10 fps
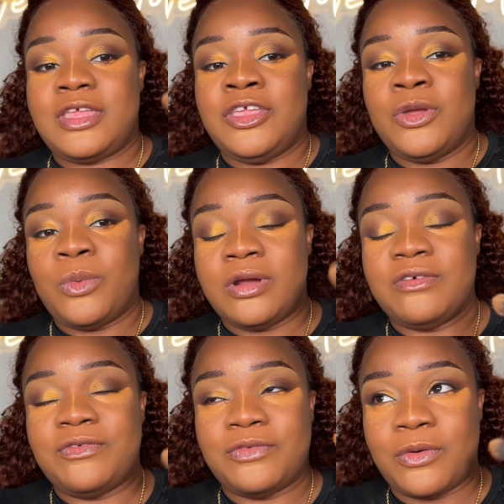you want to
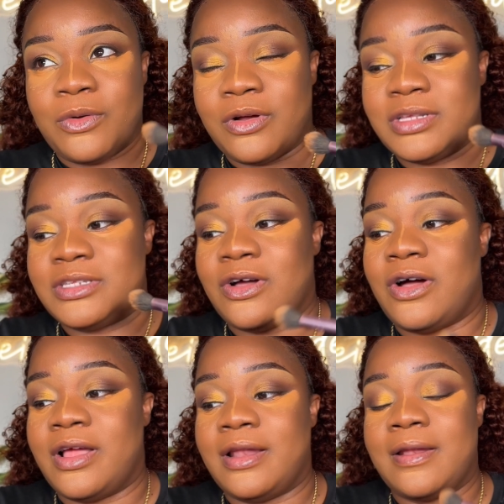focus
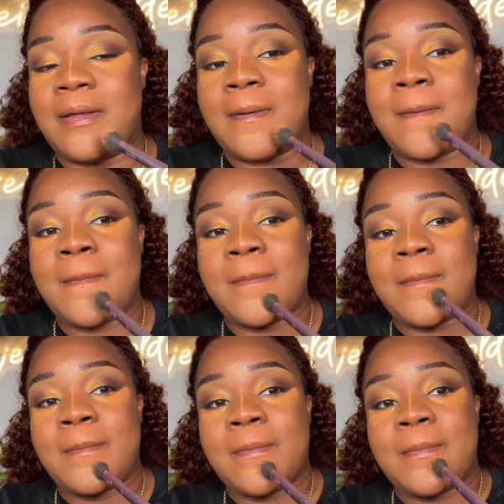on
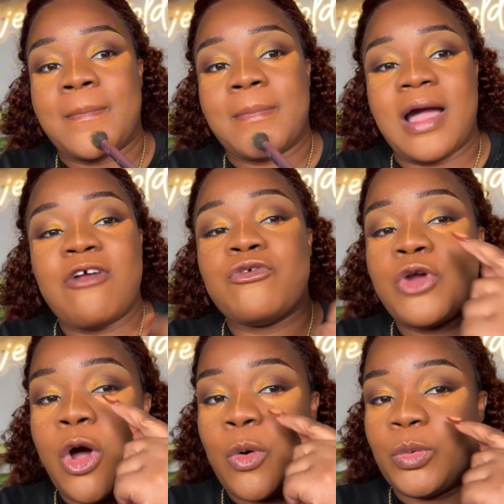
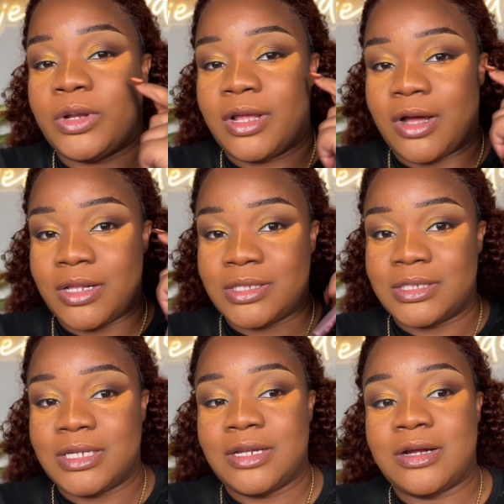around the
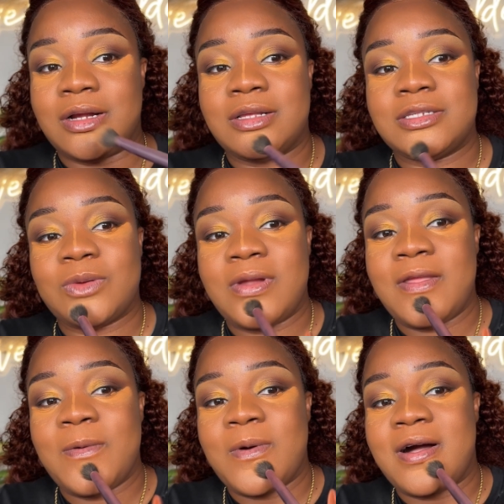concealer so that
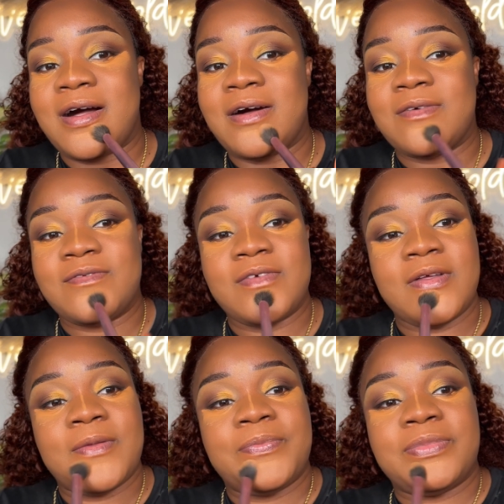you have
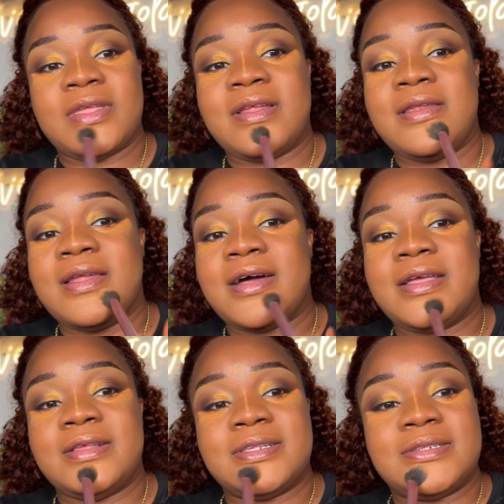a
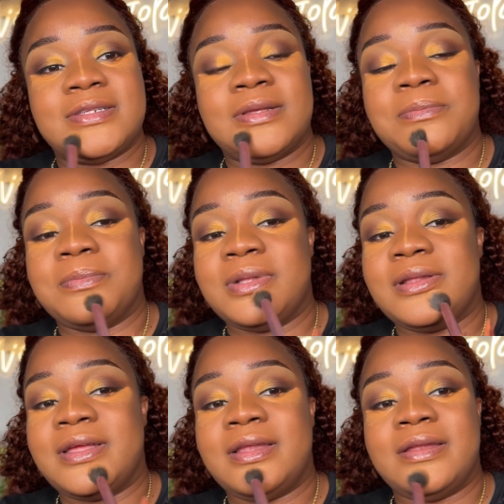nice
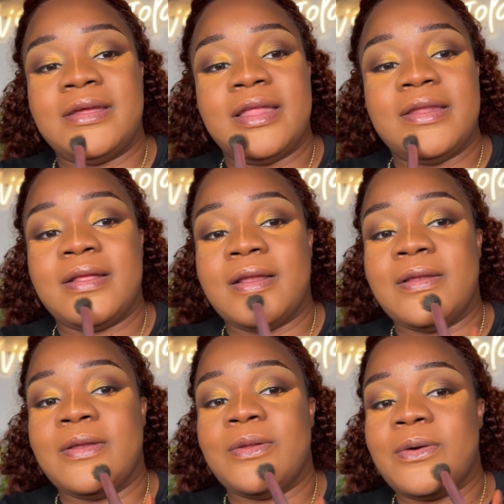blended
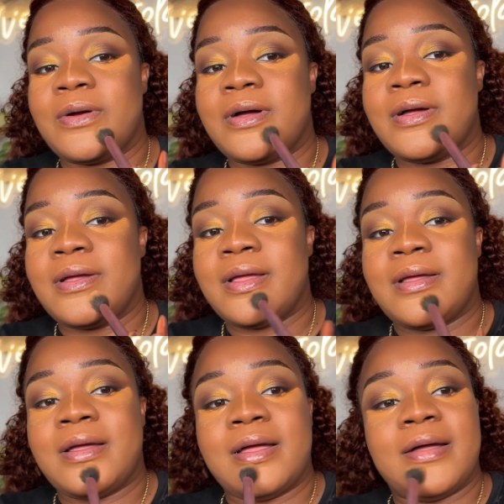look,
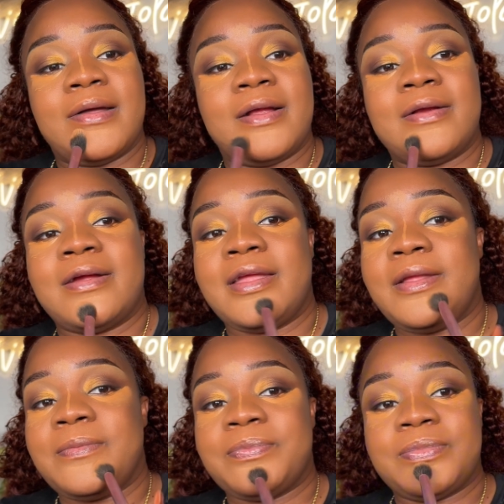
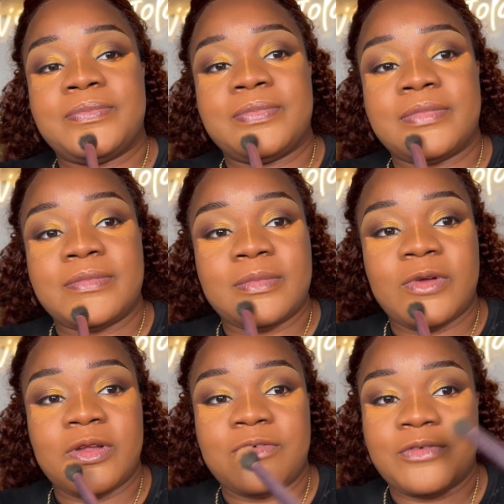right?
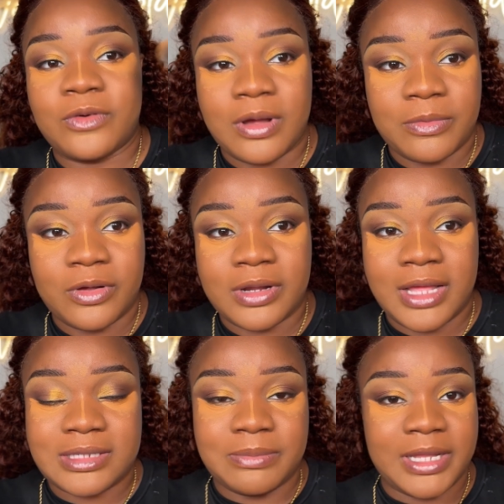I'm gonna
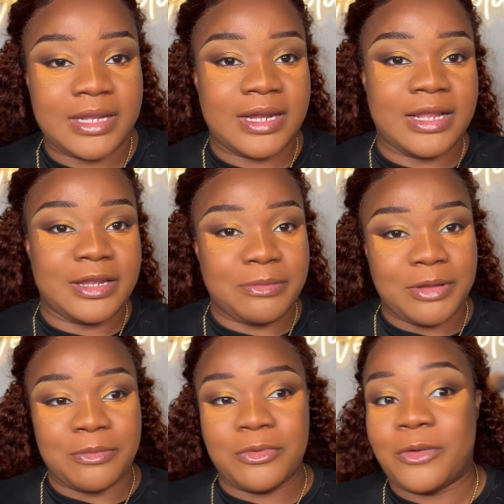explain that a little bit
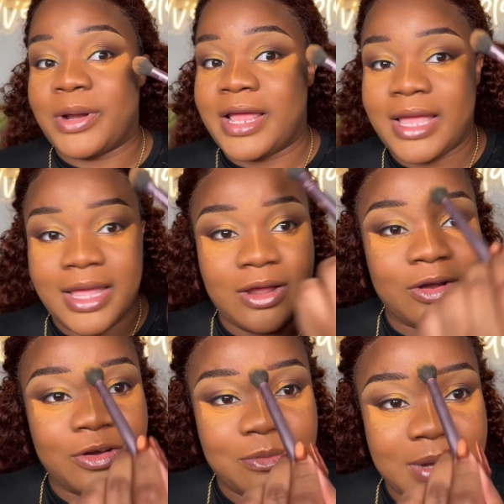more when I get under my